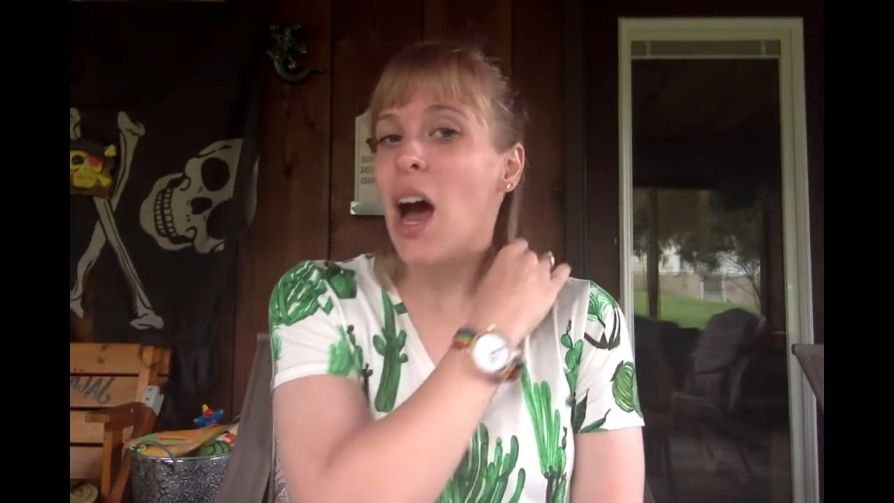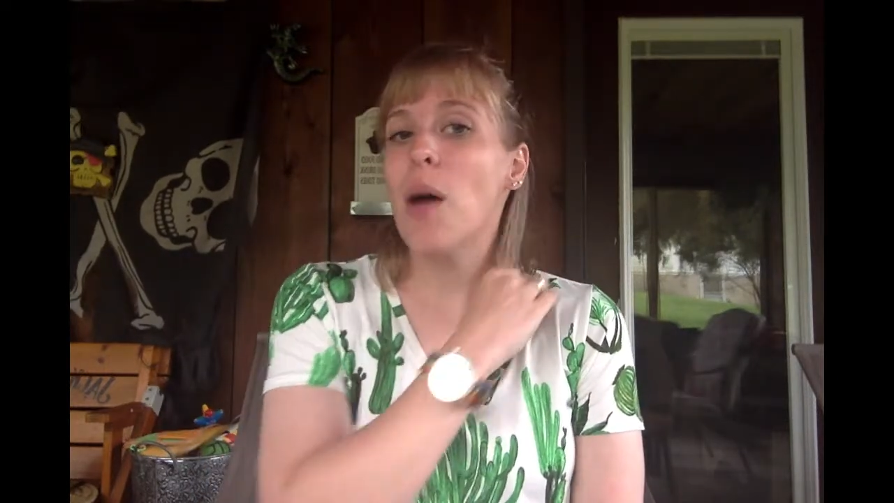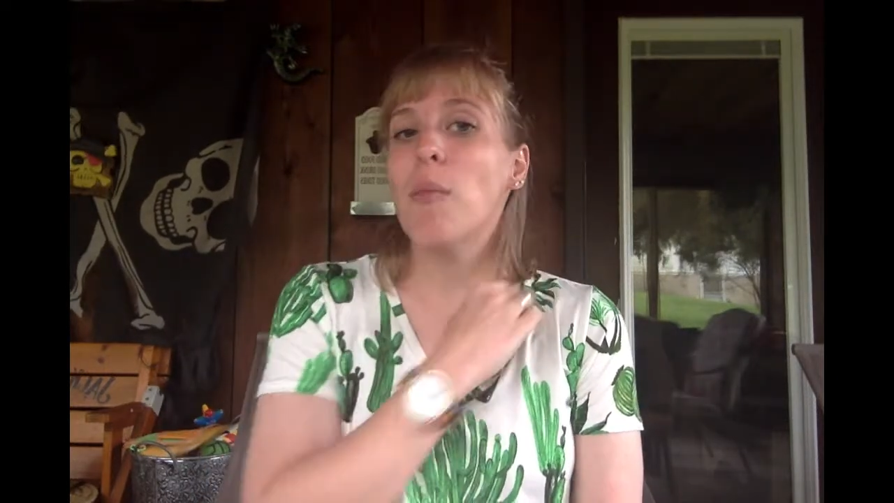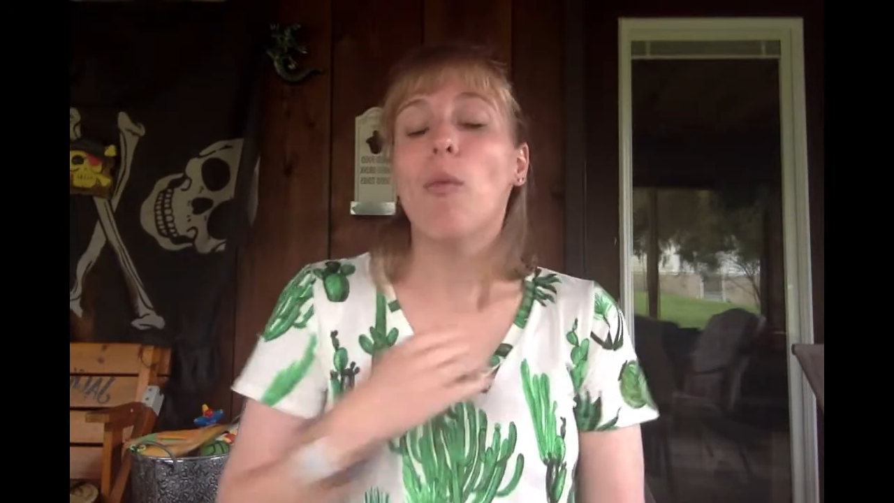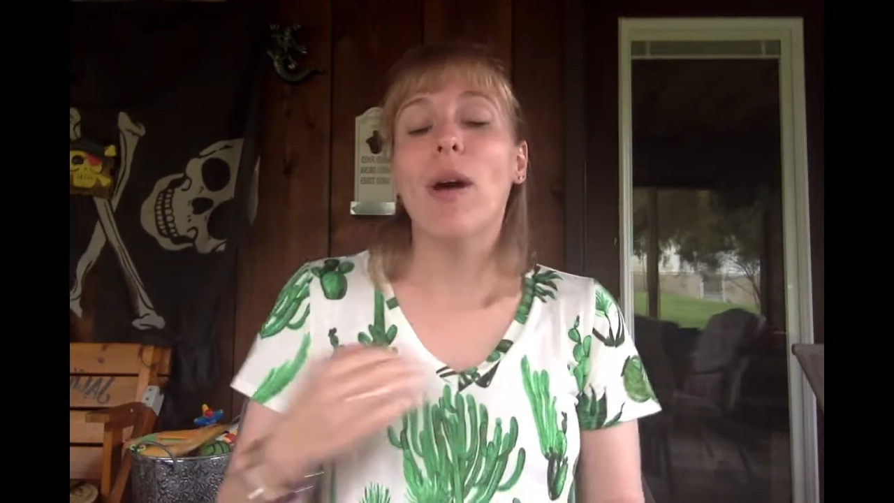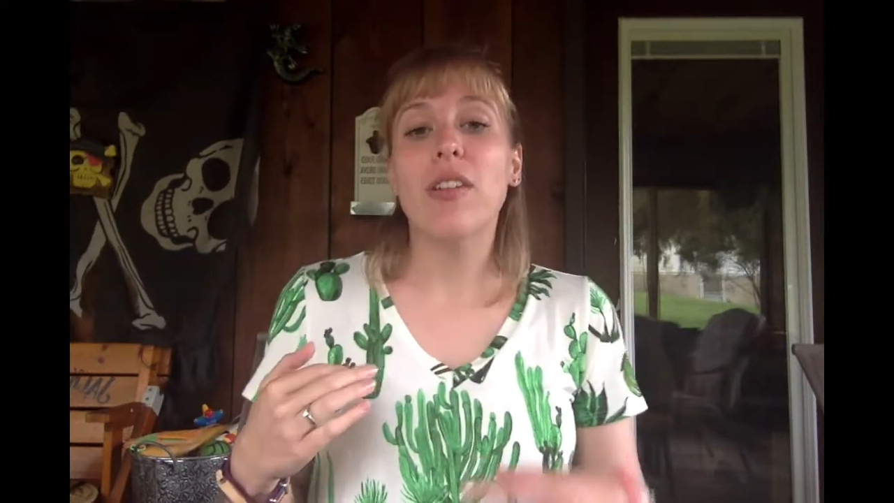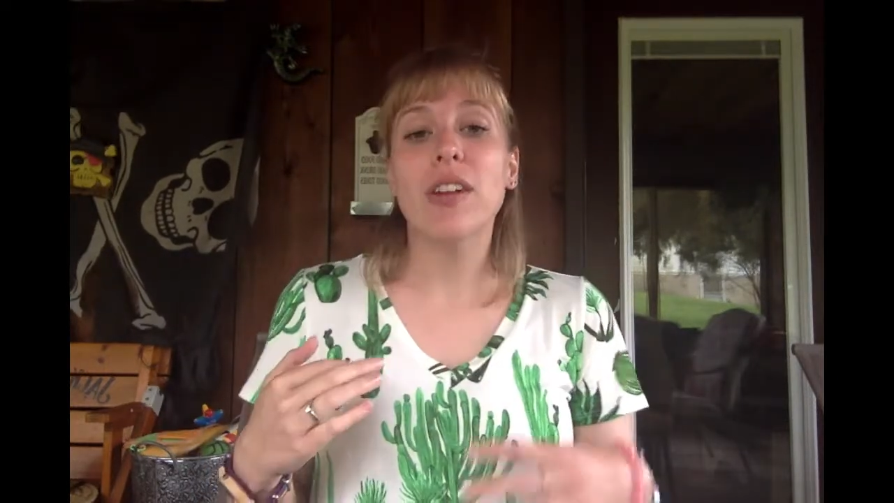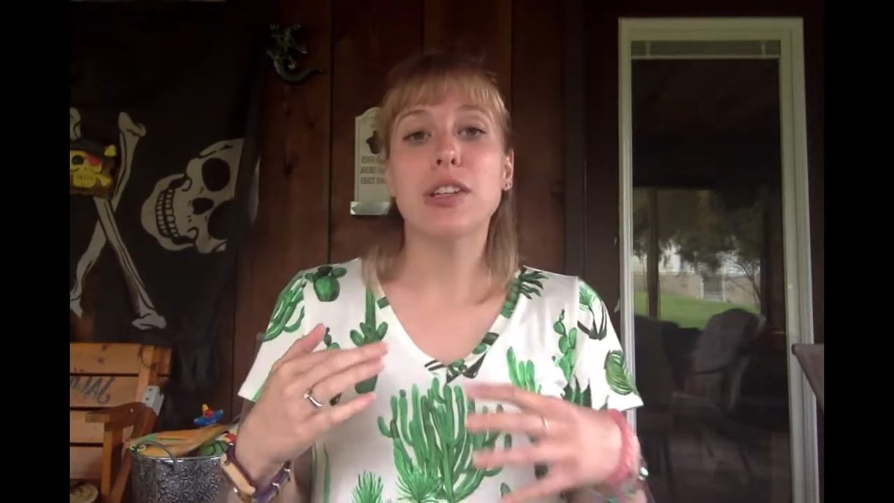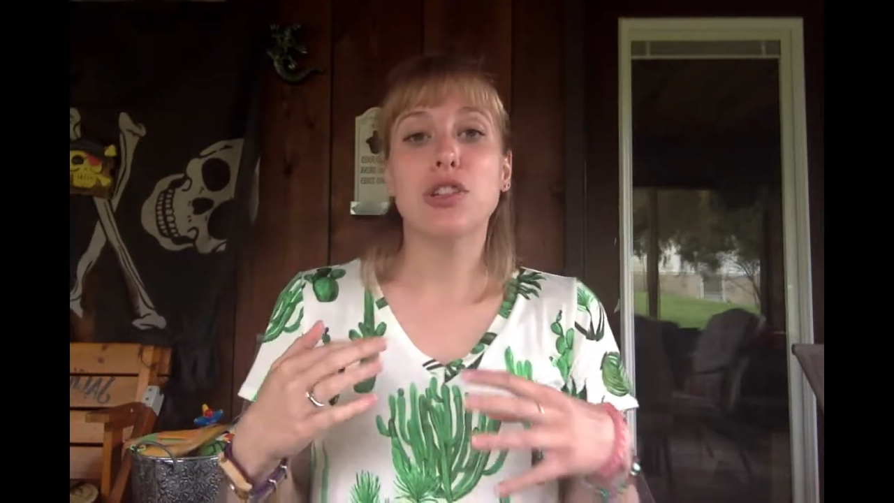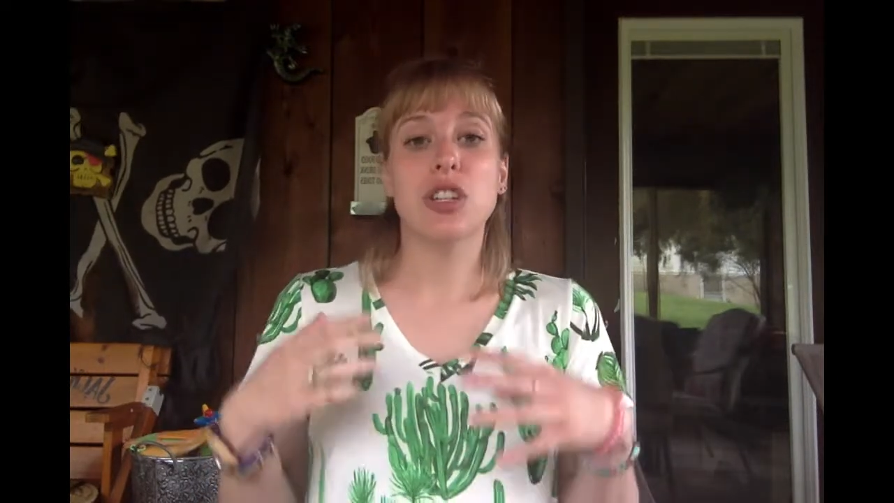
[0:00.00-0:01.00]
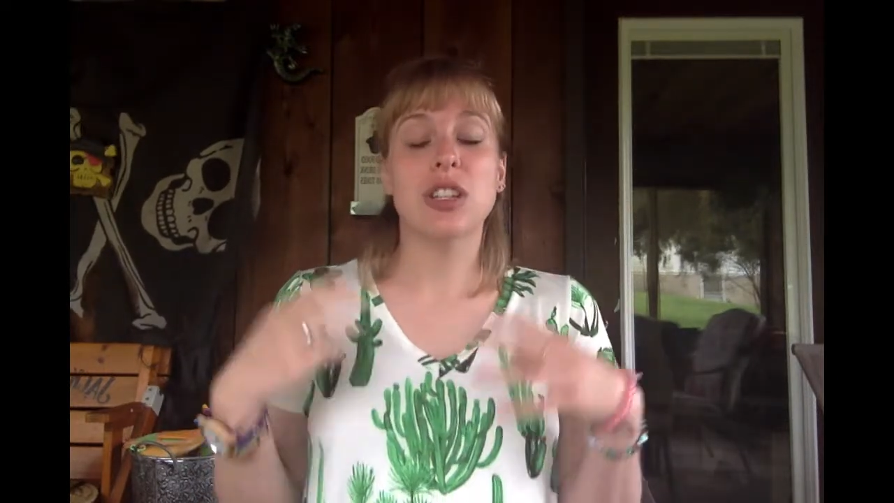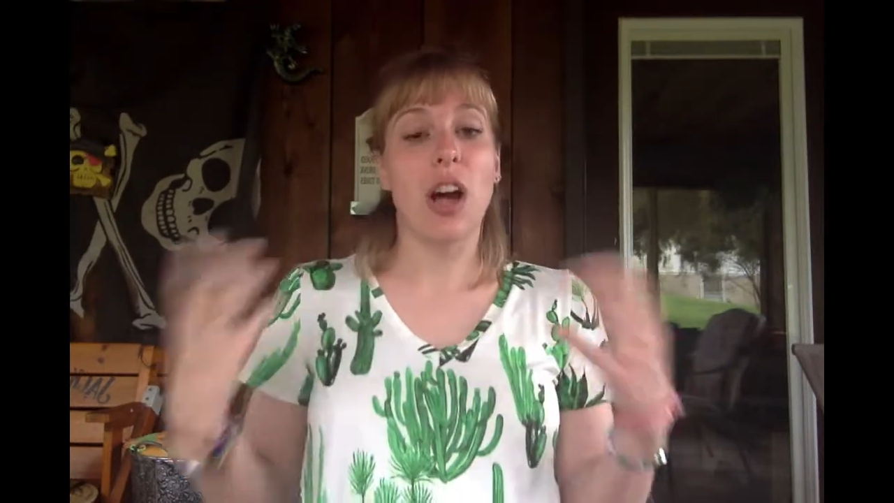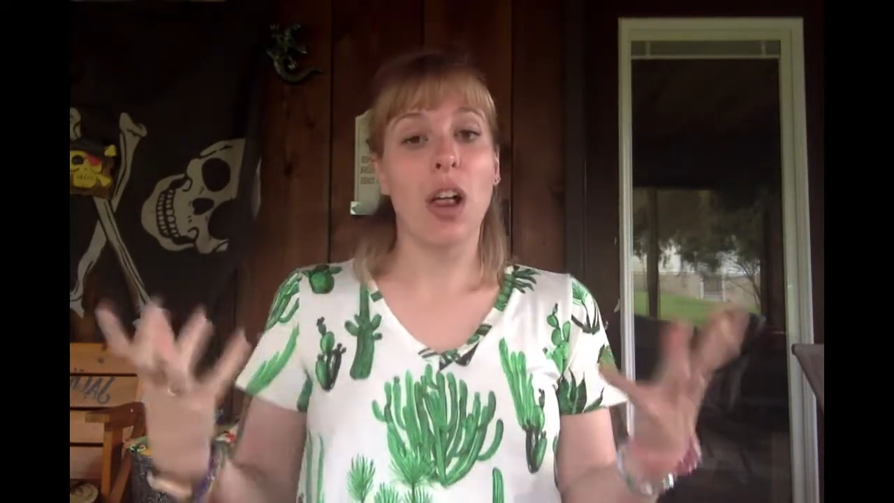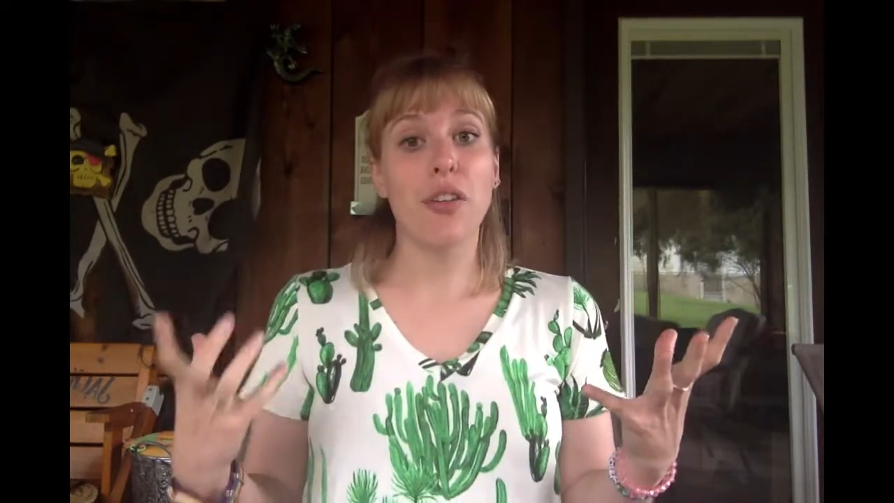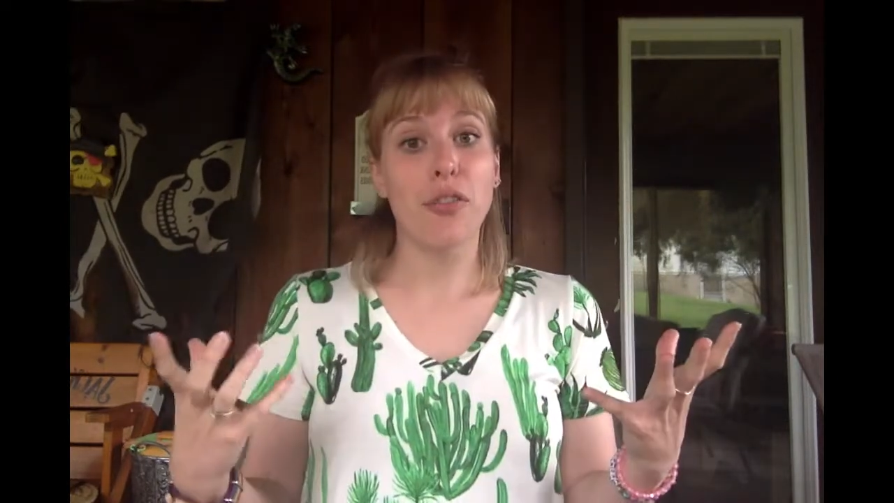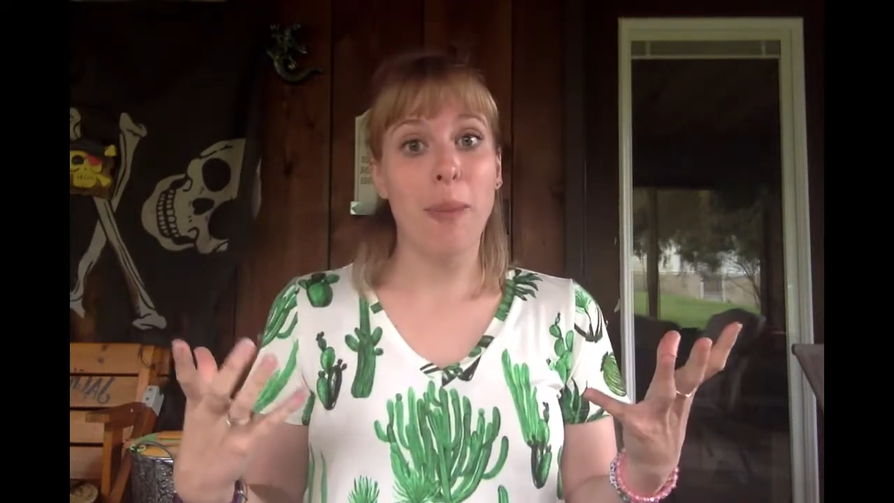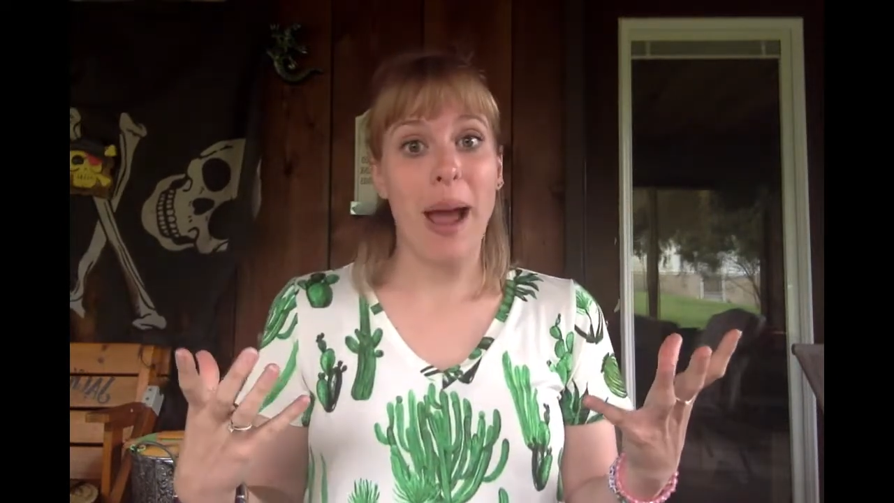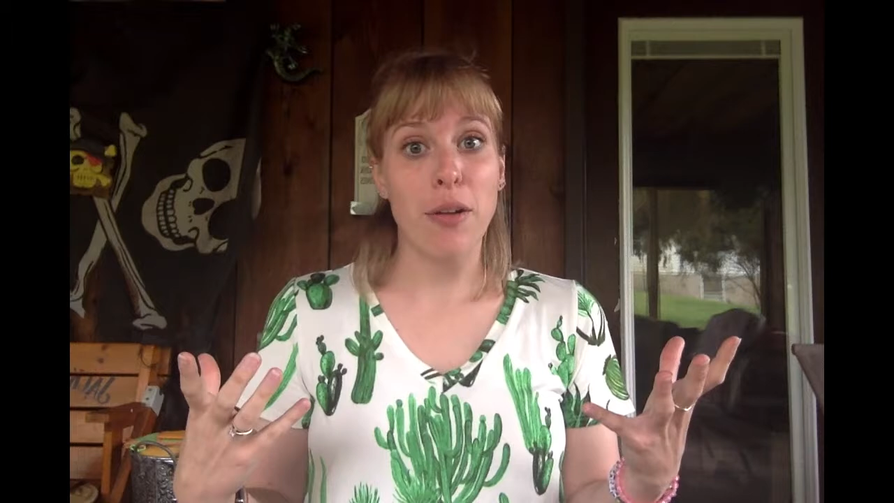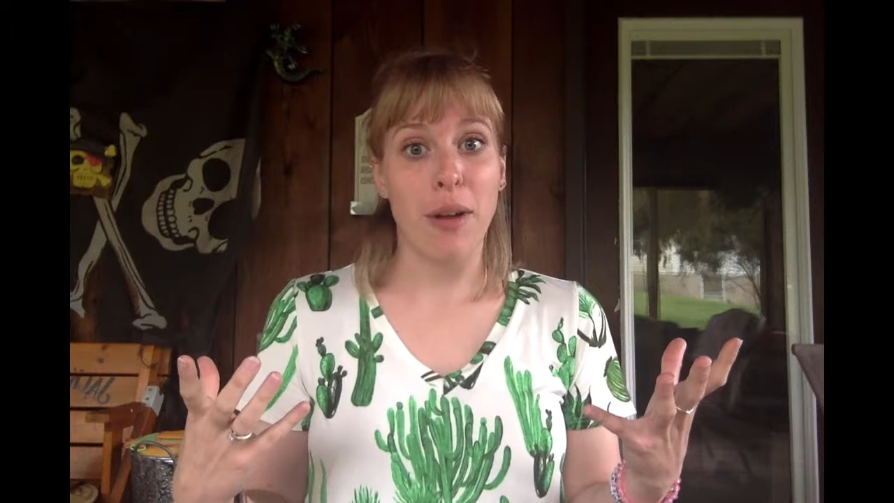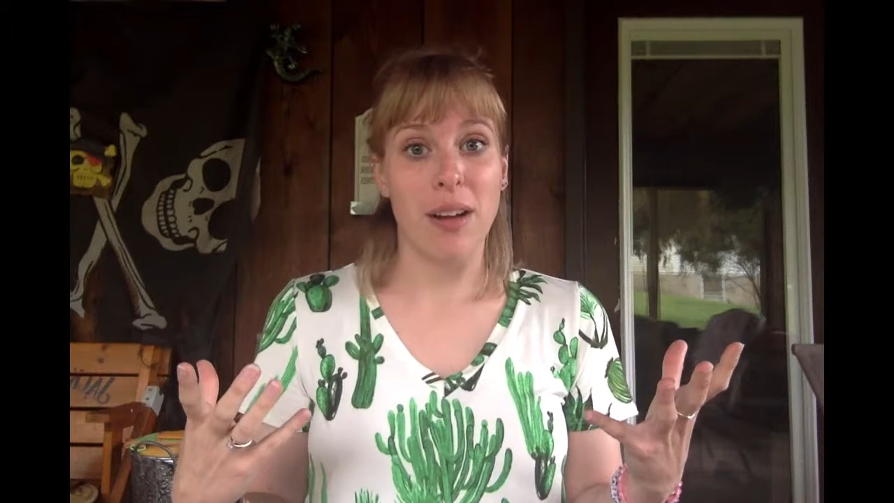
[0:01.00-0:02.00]
um, whether it's just colorful
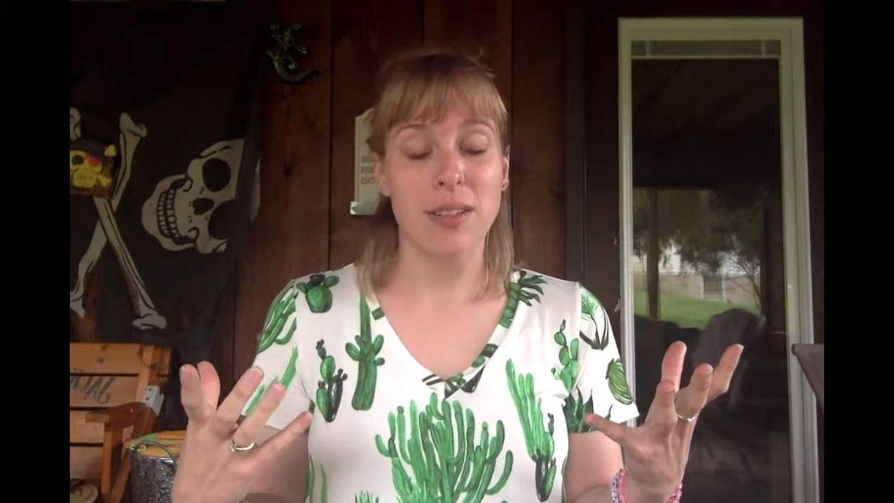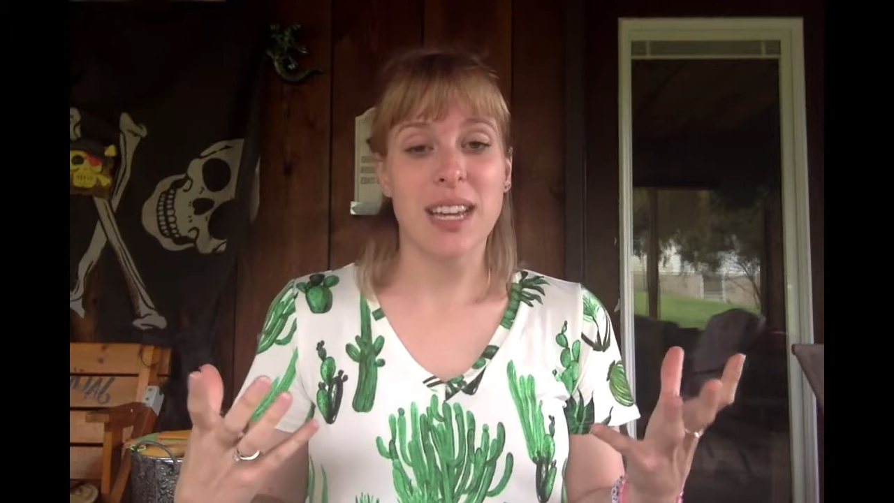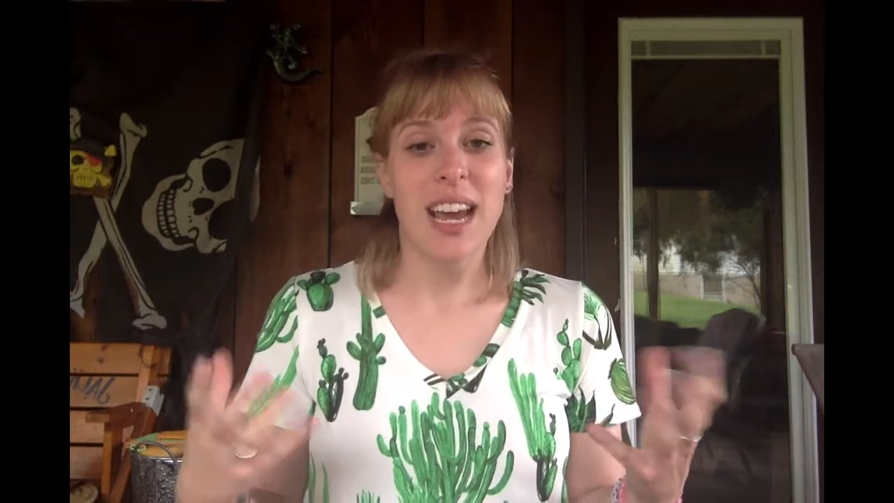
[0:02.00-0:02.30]
backgrounds.